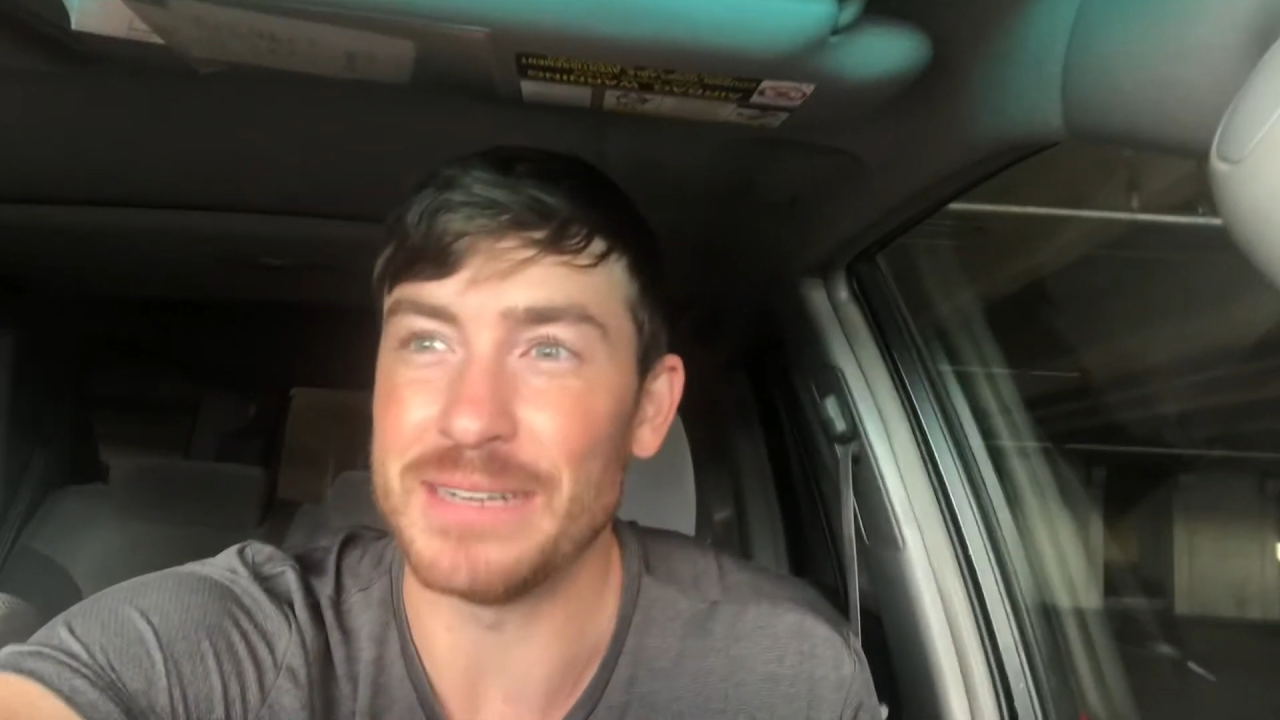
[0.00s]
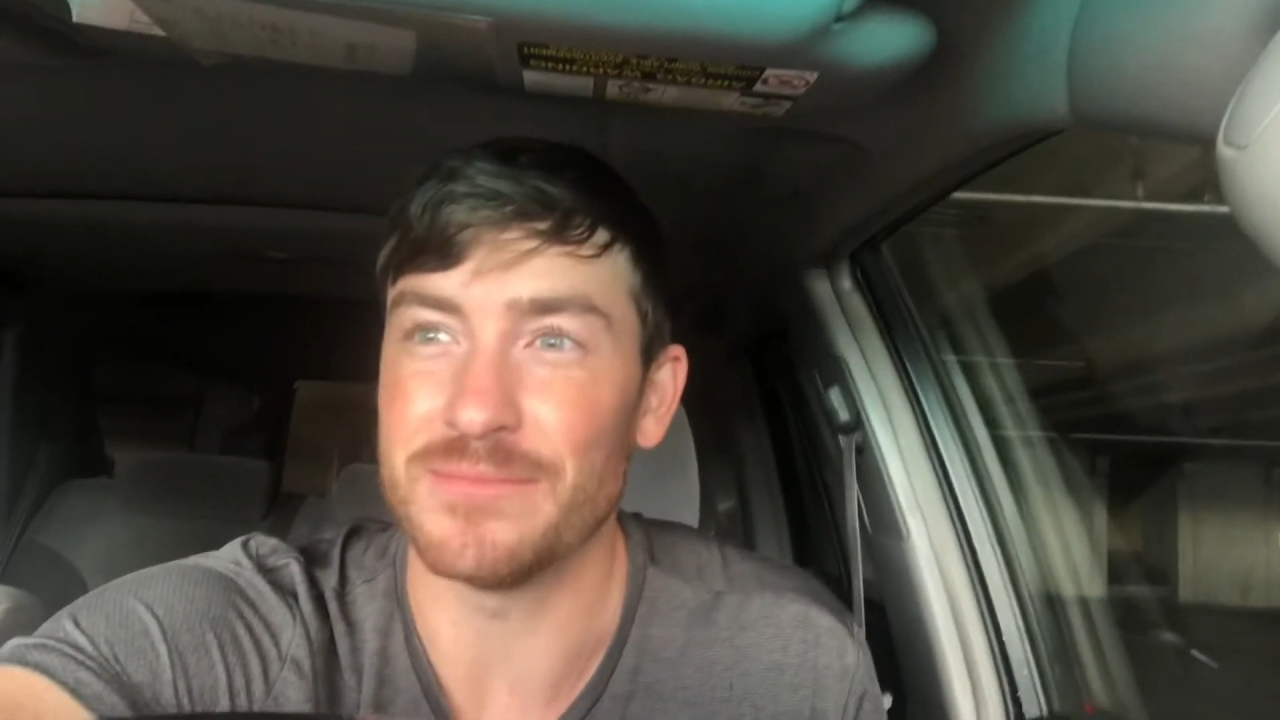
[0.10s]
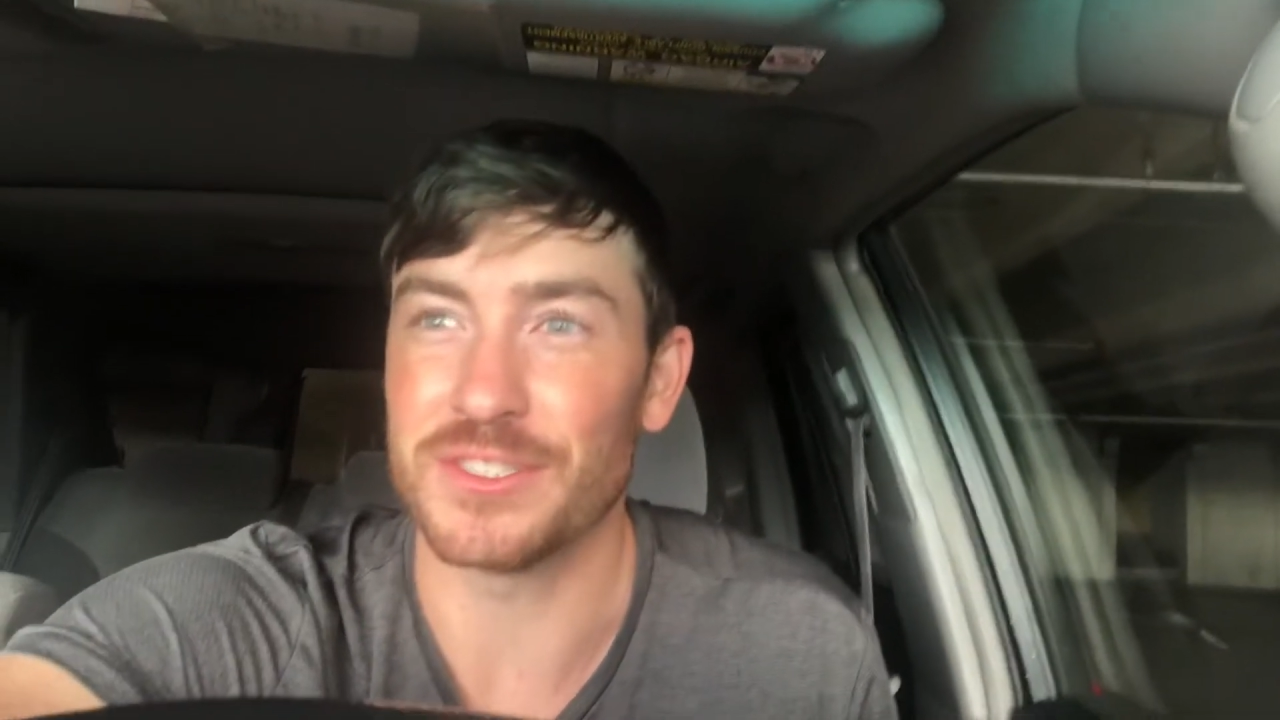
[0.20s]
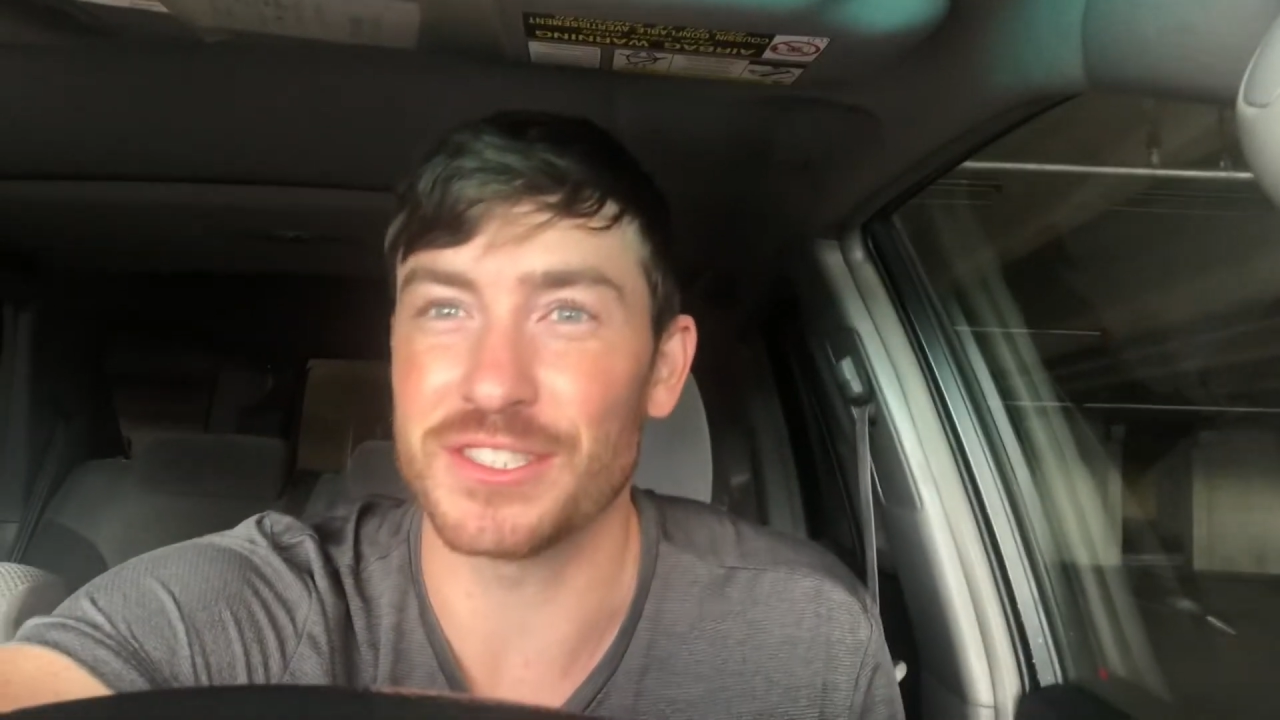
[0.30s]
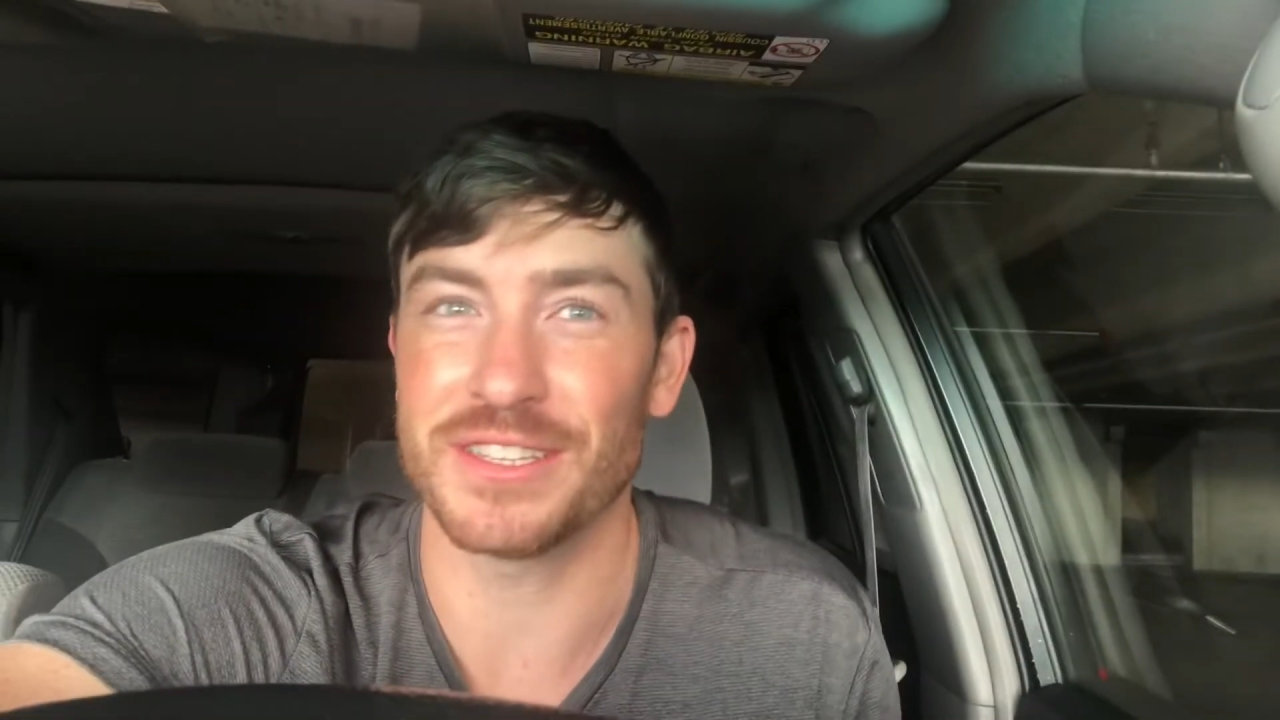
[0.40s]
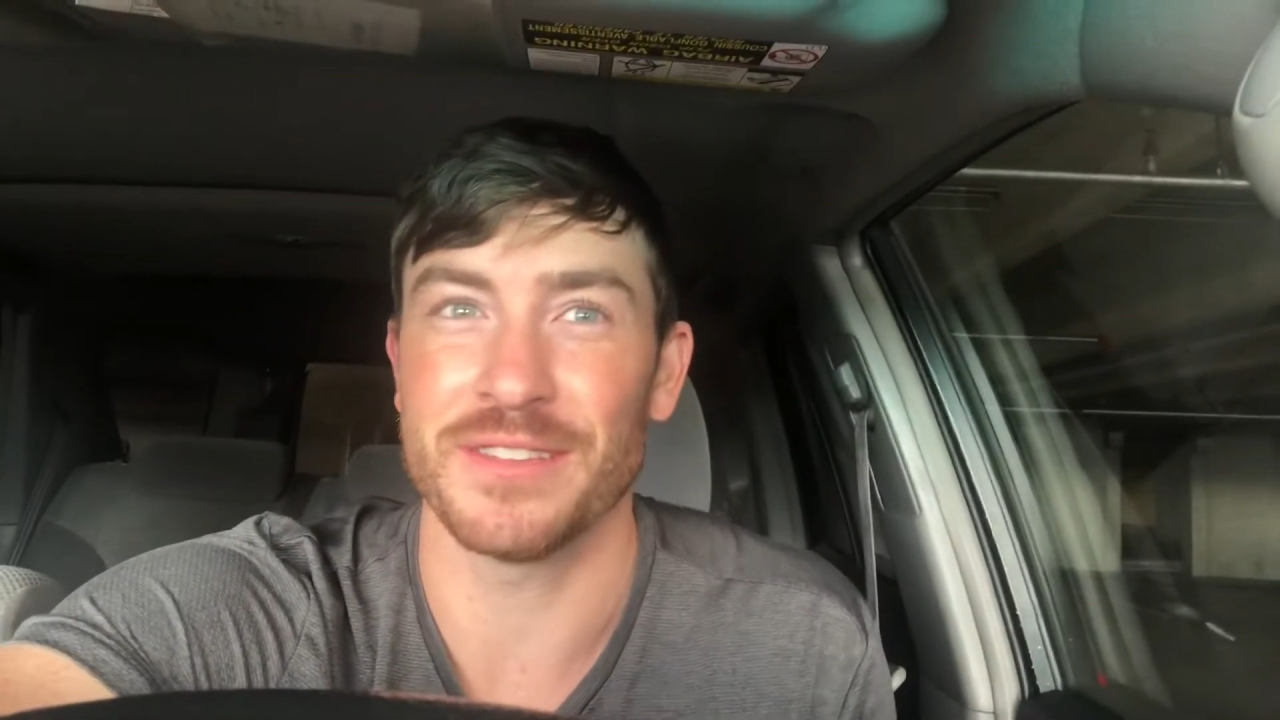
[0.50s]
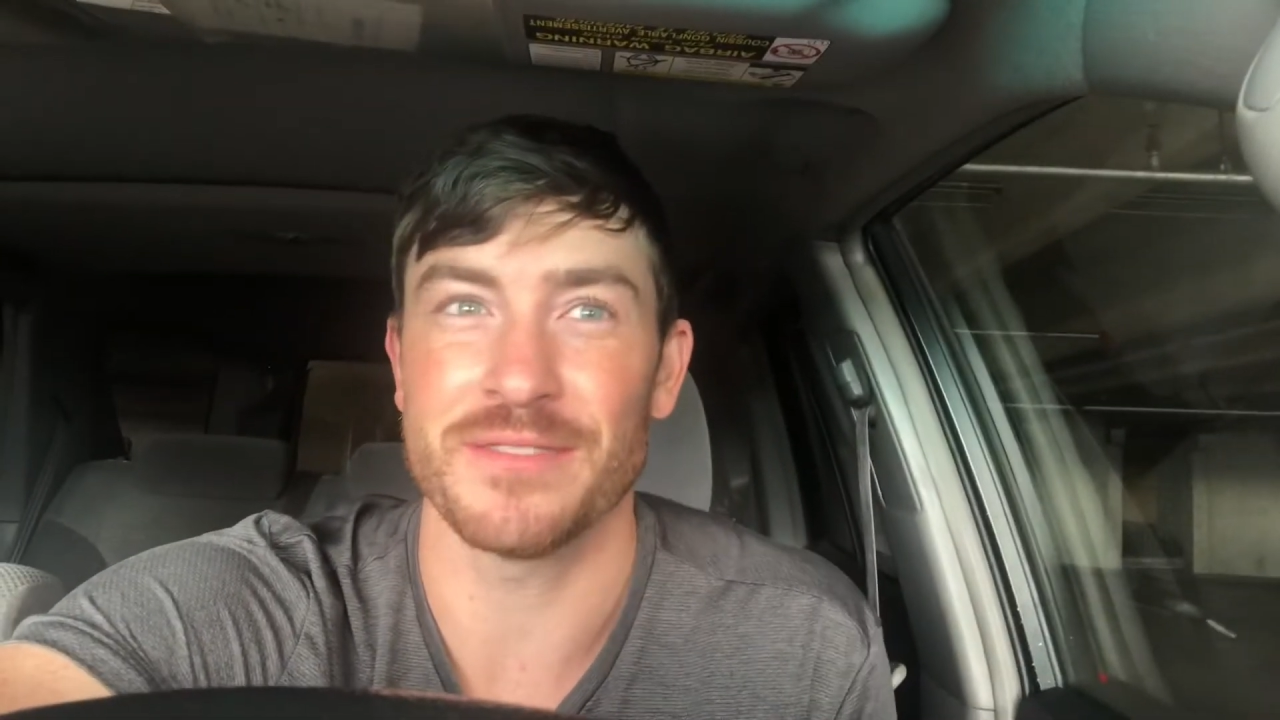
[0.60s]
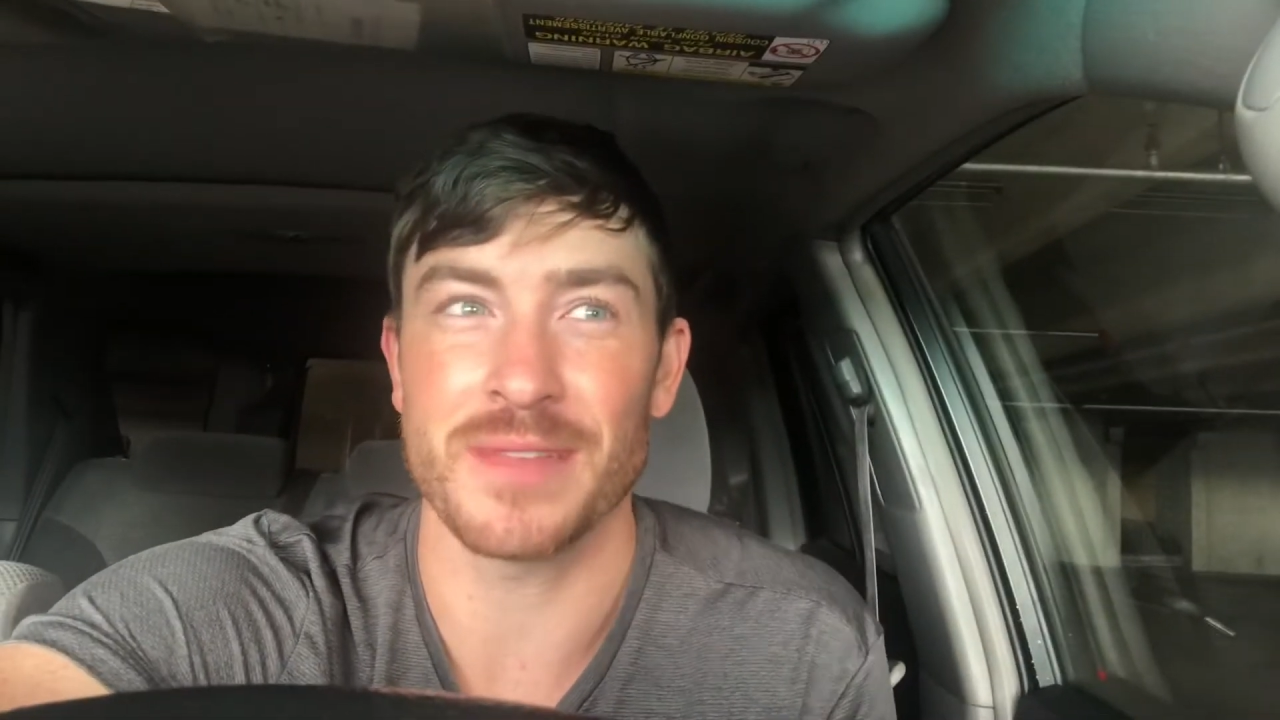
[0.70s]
just